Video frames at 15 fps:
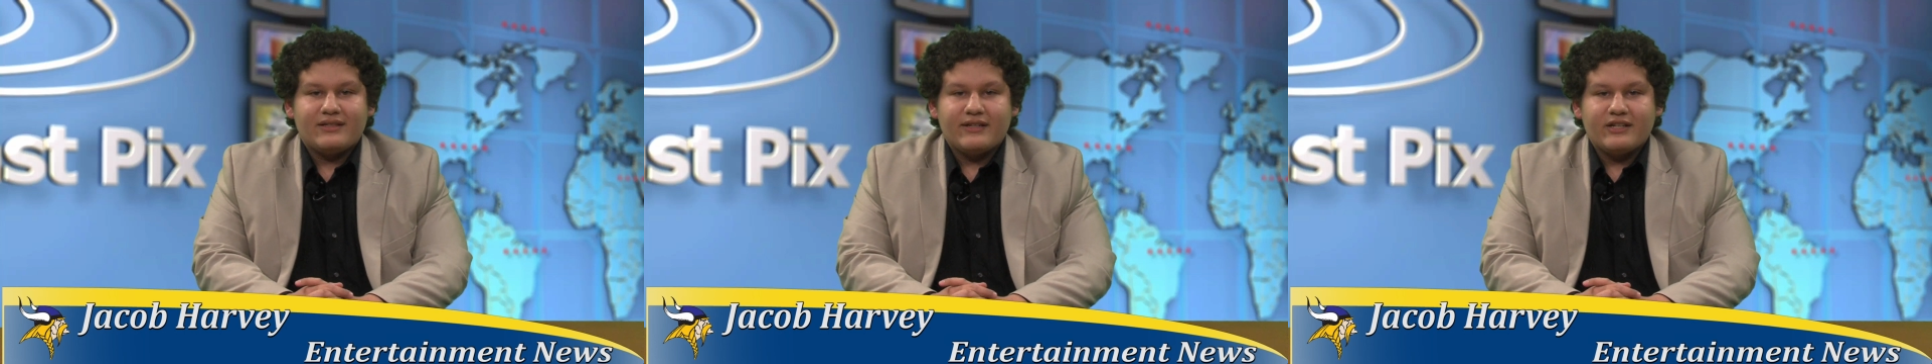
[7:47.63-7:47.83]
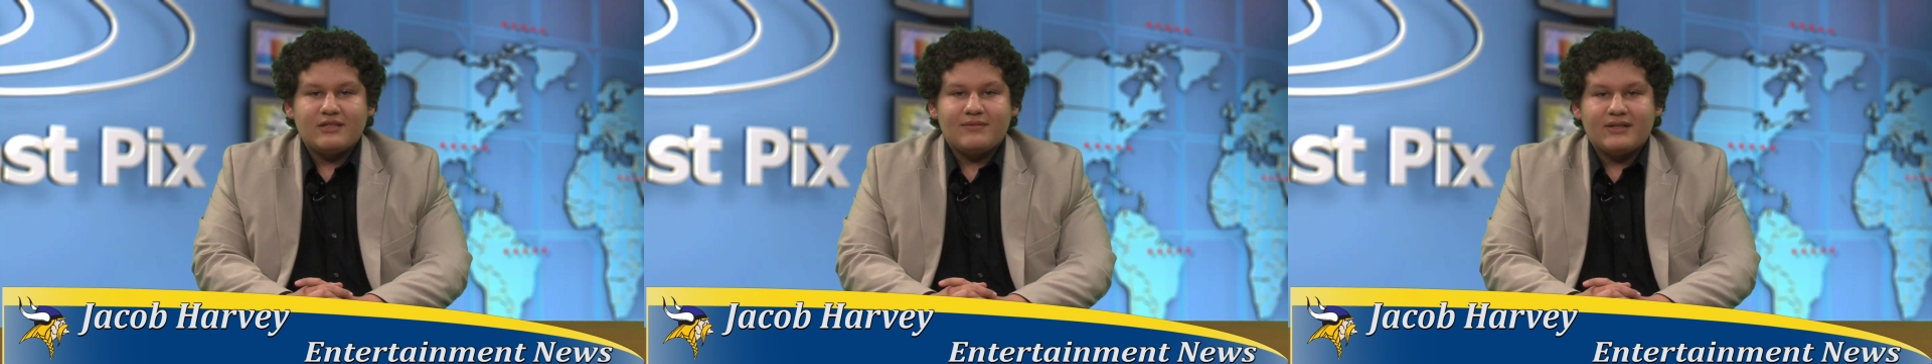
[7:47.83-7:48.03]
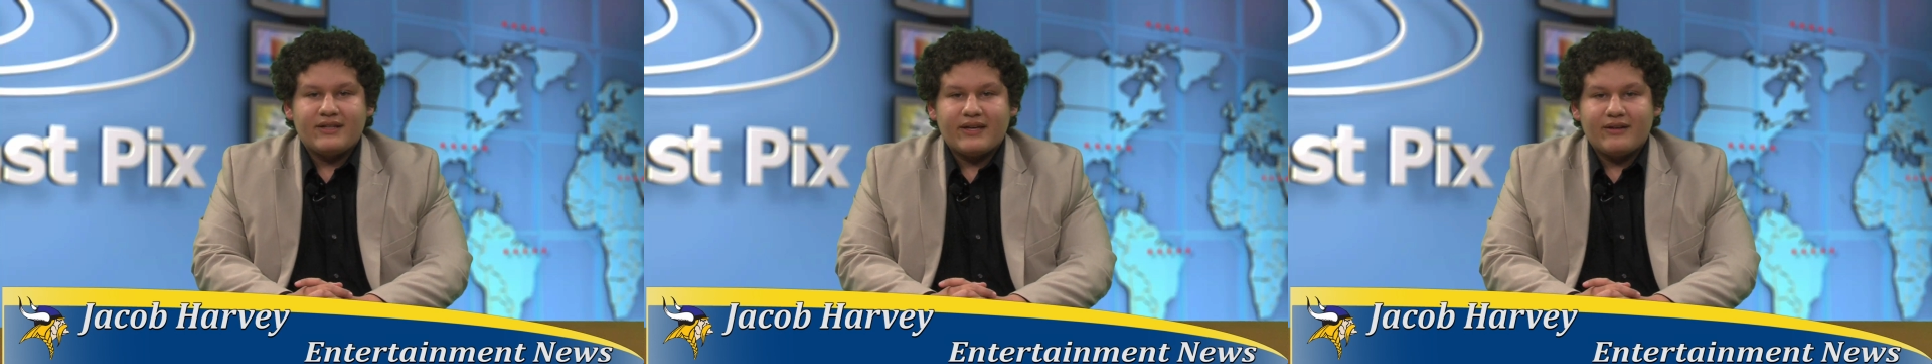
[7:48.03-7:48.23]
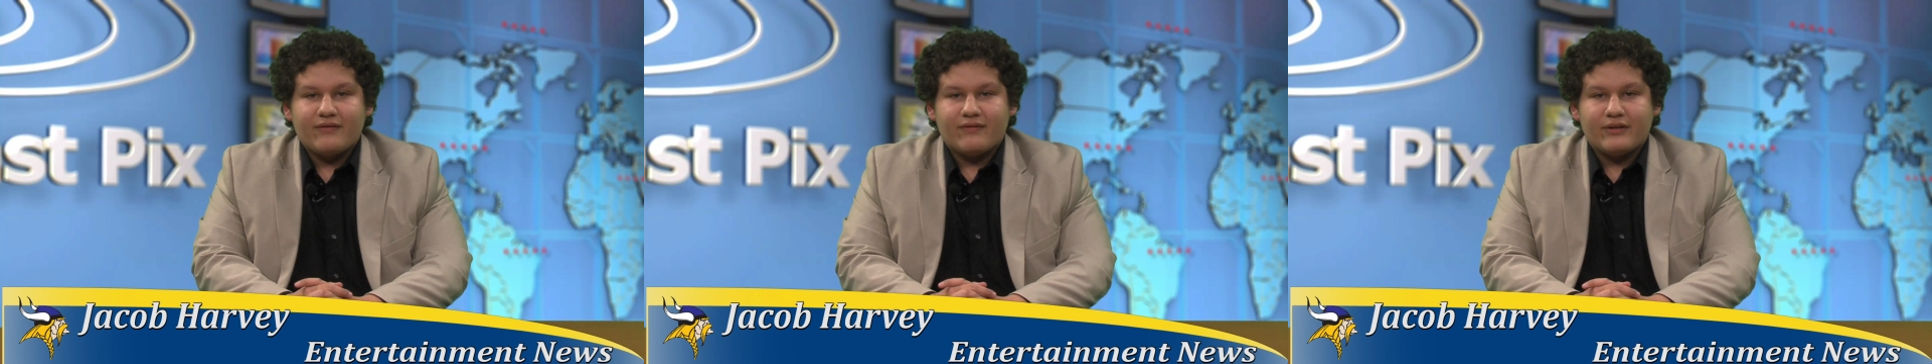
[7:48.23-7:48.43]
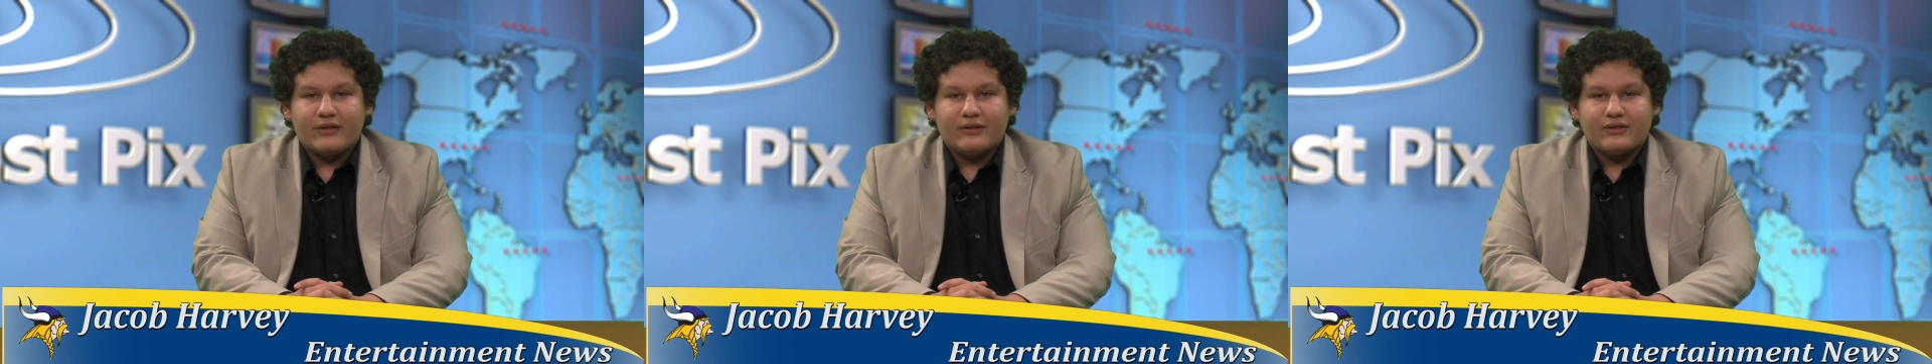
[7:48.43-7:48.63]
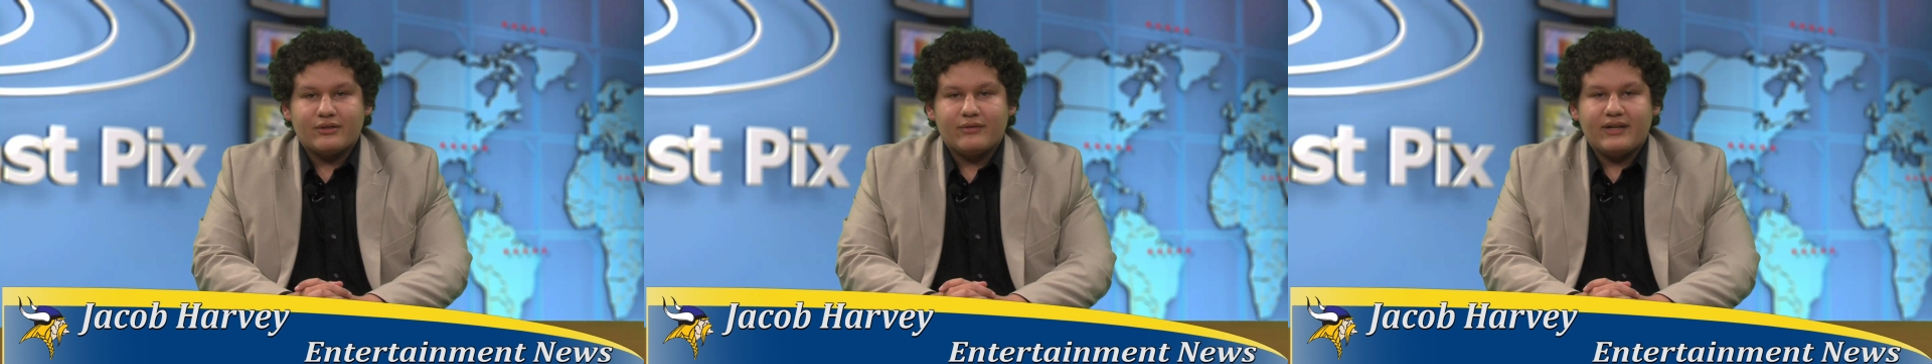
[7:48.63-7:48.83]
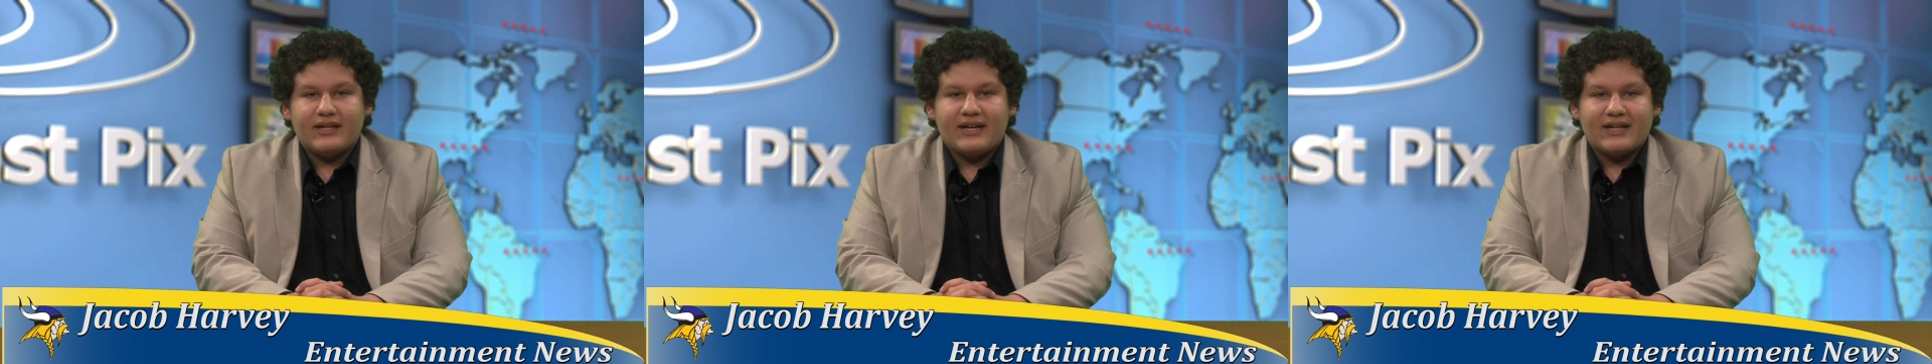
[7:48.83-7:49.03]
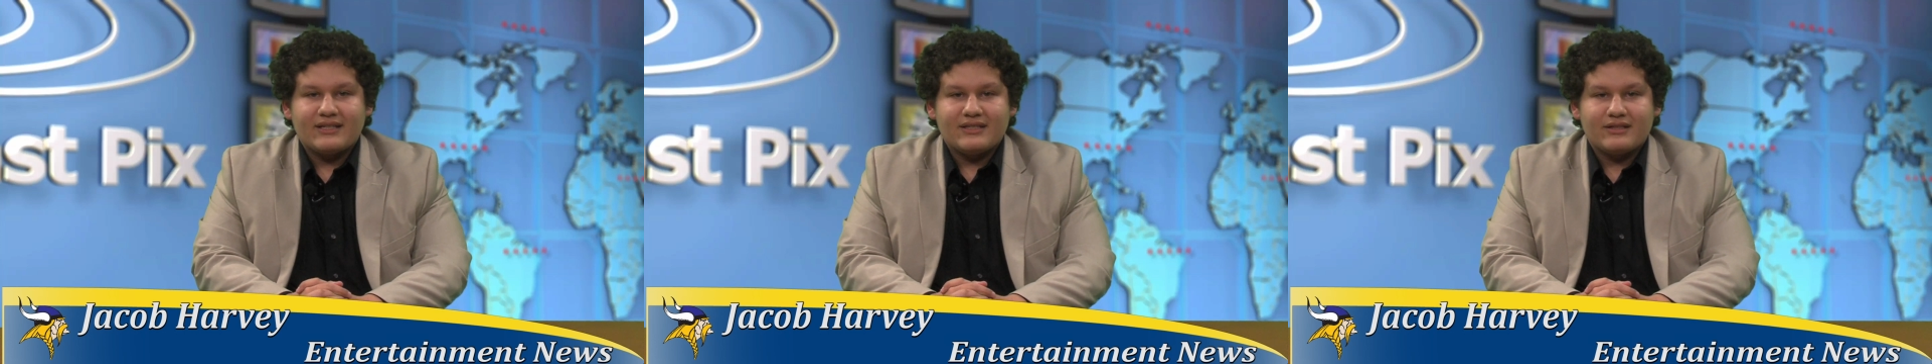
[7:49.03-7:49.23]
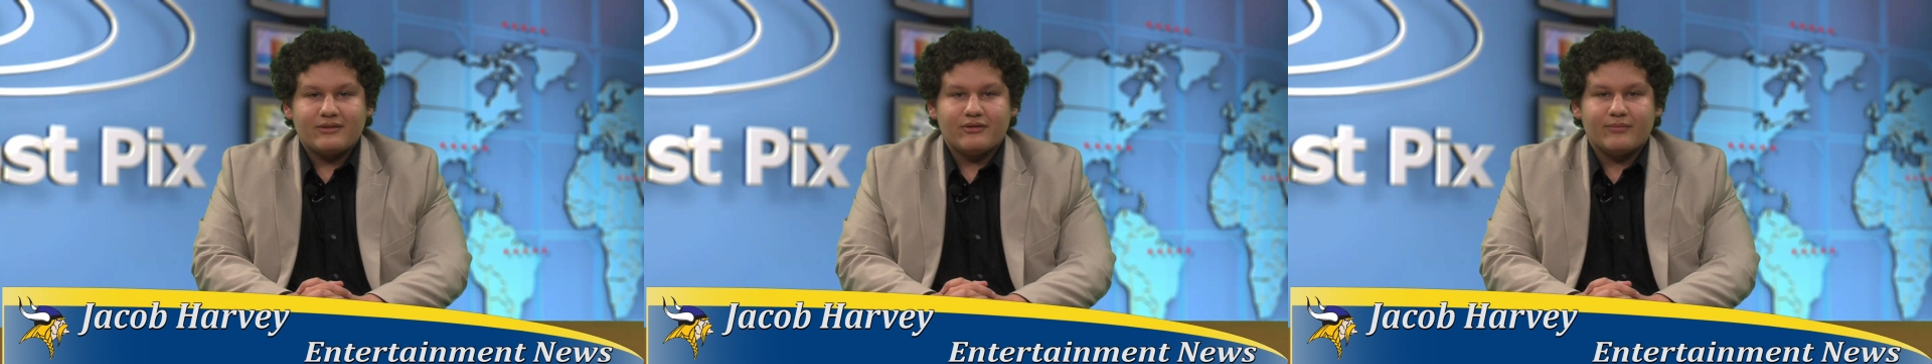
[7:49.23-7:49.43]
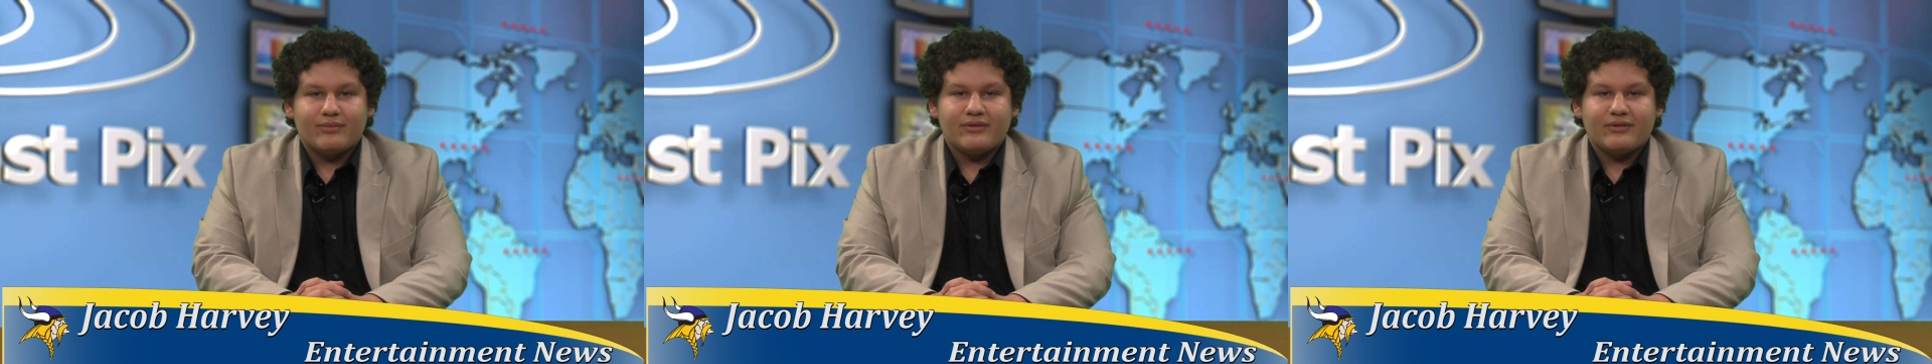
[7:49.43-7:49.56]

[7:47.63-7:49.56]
Tickets began with those who had access to a